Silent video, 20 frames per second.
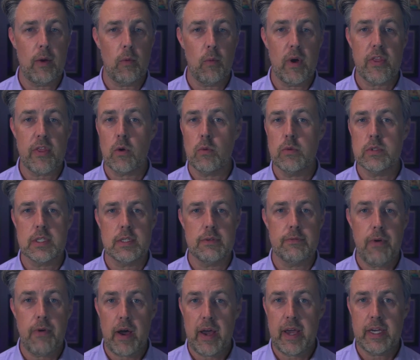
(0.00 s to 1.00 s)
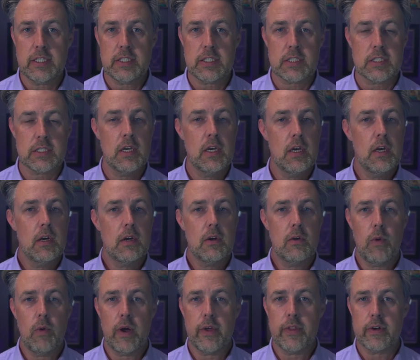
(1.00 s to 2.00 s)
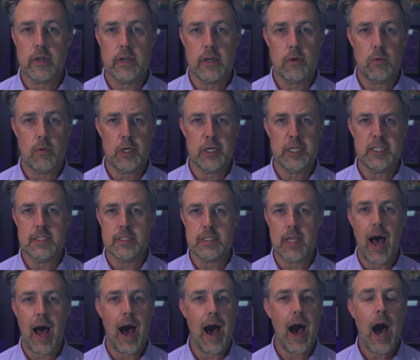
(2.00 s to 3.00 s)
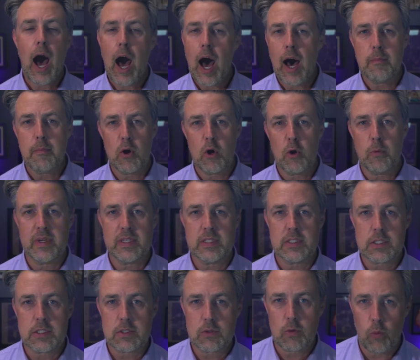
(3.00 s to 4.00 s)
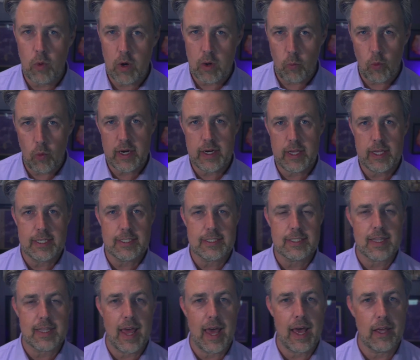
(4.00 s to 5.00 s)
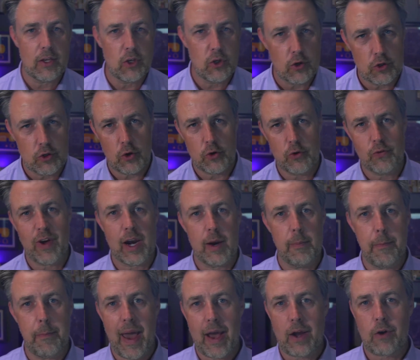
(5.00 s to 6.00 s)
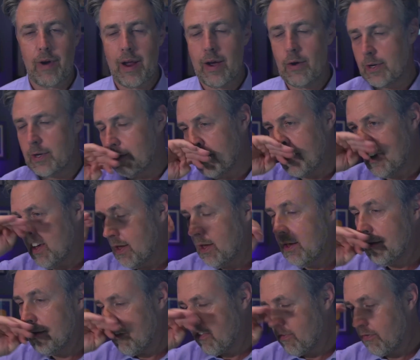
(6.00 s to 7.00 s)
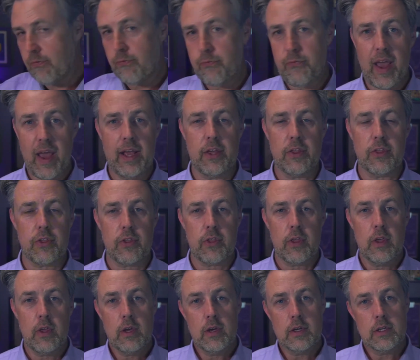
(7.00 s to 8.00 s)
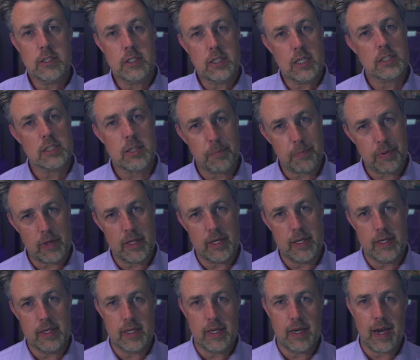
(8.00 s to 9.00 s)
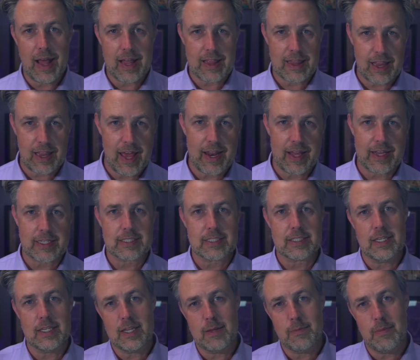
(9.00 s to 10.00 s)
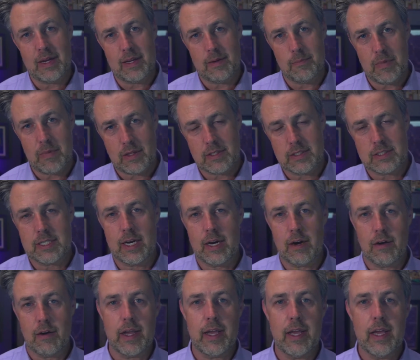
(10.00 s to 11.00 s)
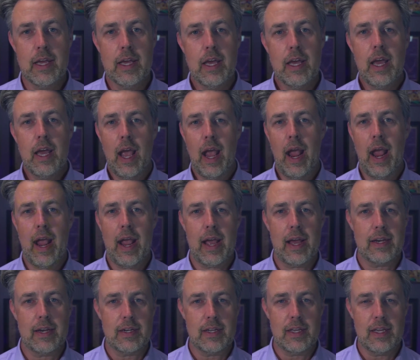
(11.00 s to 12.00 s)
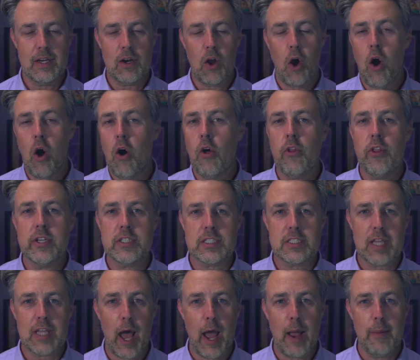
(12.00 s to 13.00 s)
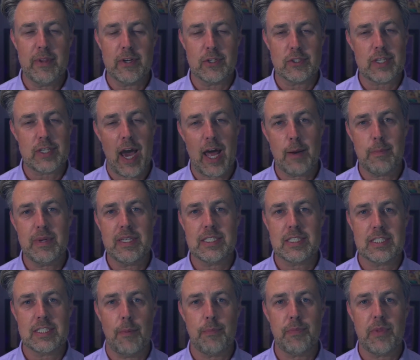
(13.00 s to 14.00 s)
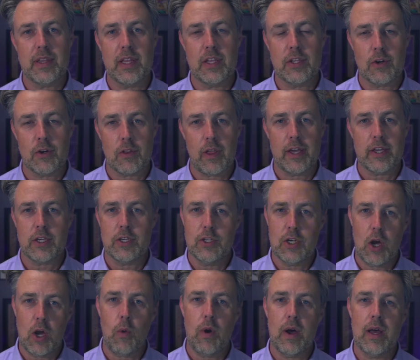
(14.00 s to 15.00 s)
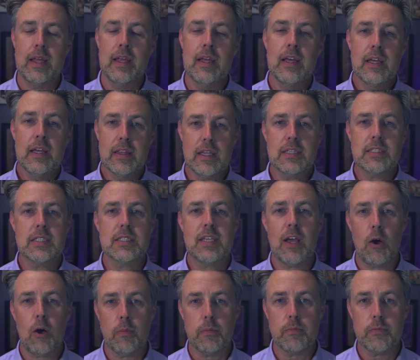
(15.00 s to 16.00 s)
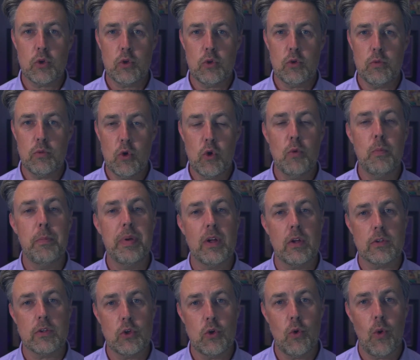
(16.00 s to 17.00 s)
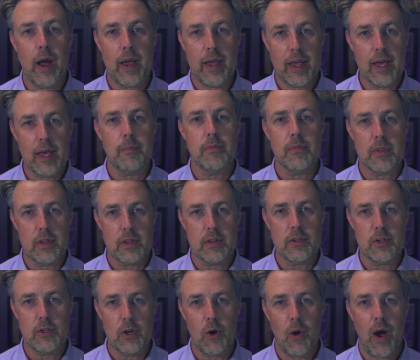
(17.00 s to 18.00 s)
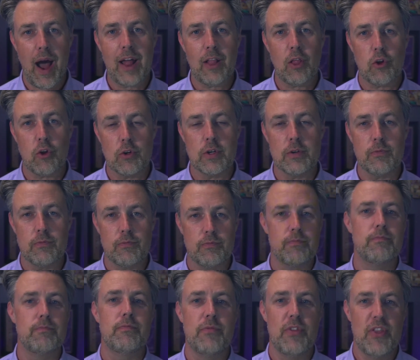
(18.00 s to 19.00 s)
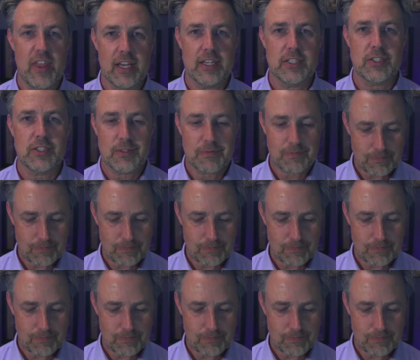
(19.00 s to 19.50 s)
Whether it was advice, whether it was aha moments, what is that? You've got a background in faith, discipline, in athletics, in the military. And in all this time, there's got to be something that you're like, you know what? This has helped who built who I am. I learned this.